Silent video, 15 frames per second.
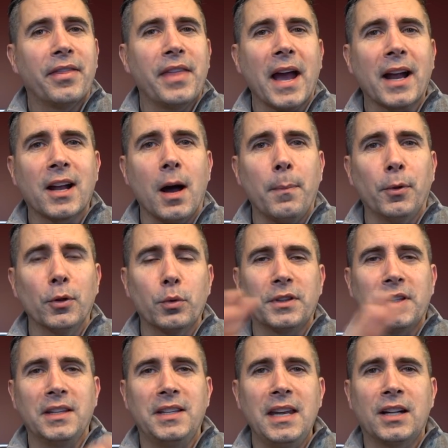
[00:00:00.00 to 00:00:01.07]
That coupled
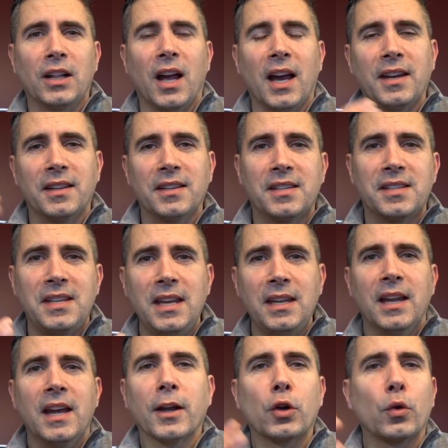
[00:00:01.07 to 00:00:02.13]
with the decline in the
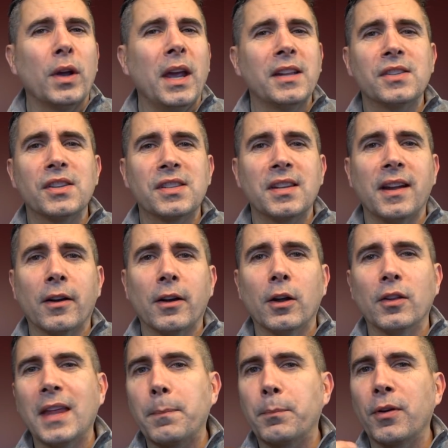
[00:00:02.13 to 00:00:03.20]
seat, it creates a
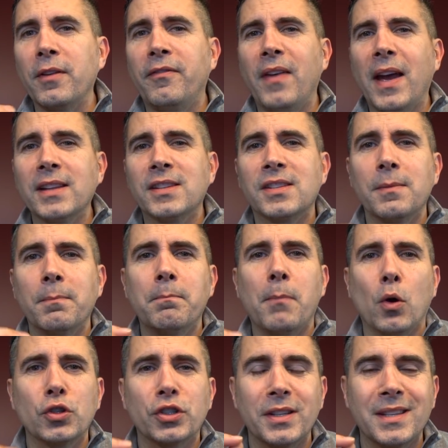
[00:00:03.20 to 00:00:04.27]
scenario that prevents
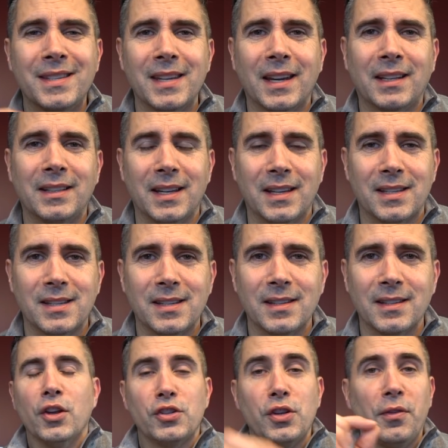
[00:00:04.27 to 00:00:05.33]
motion sickness.
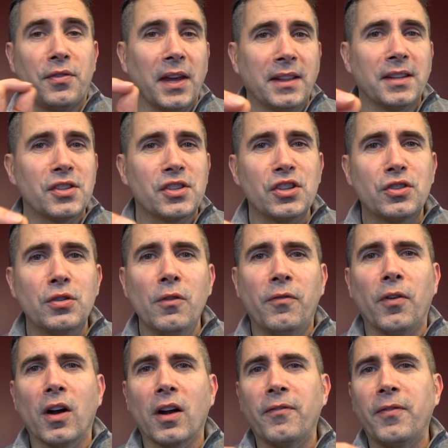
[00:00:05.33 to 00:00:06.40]
So you think this is too
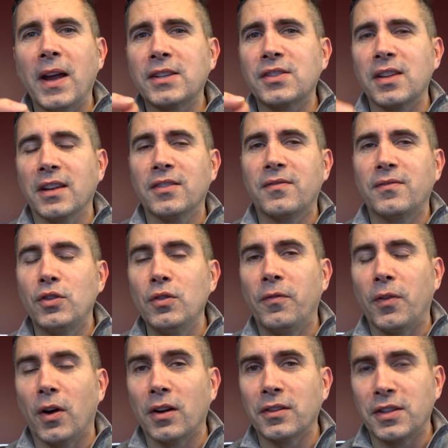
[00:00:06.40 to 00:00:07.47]
far-fetched and too
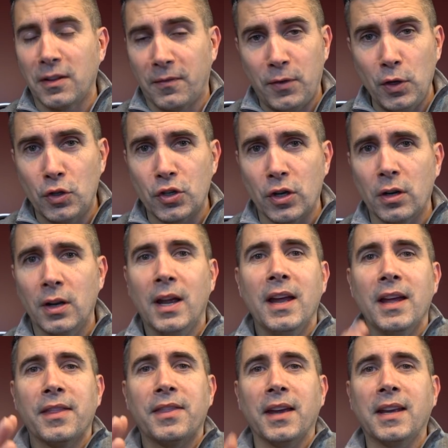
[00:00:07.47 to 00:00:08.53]
far into the future?
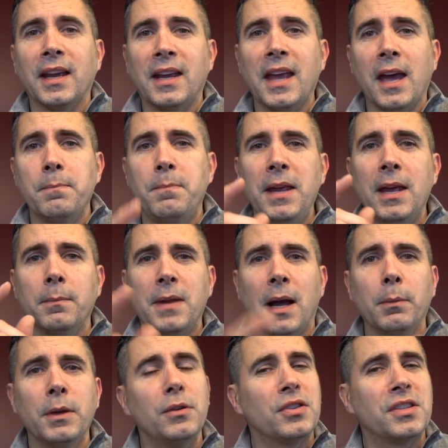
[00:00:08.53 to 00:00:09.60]
Think again,
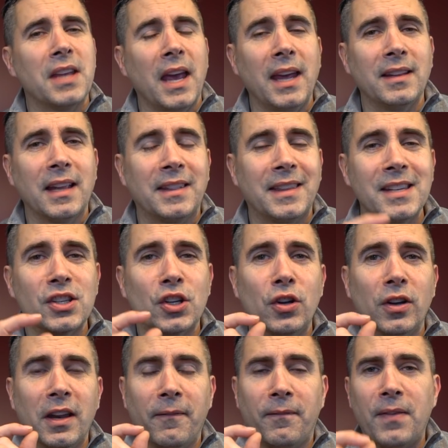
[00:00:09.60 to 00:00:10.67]
BMW is saying that this
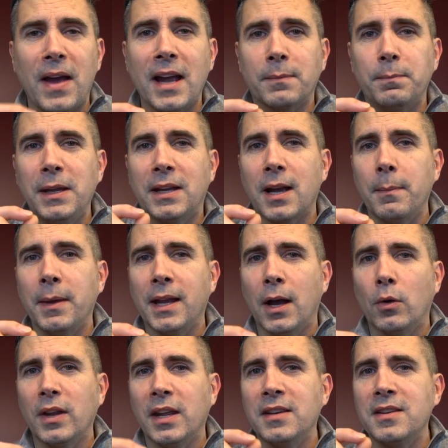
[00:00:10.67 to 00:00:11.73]
could in fact be coming
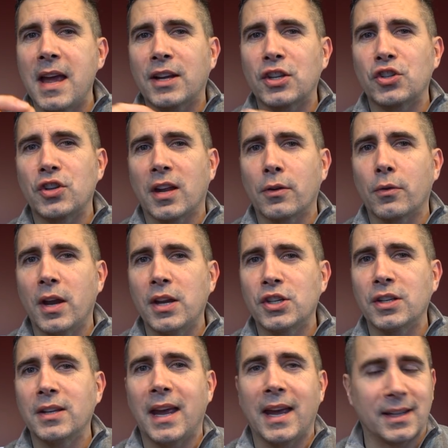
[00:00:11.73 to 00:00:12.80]
out in next
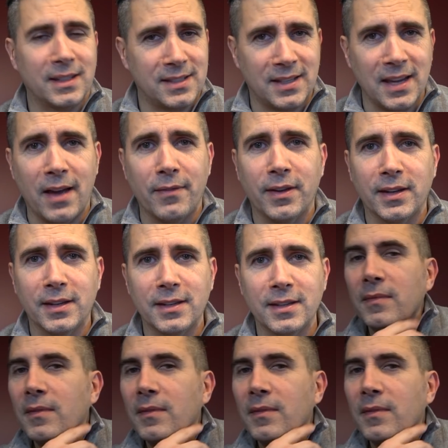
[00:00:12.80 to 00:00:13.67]
generation X7.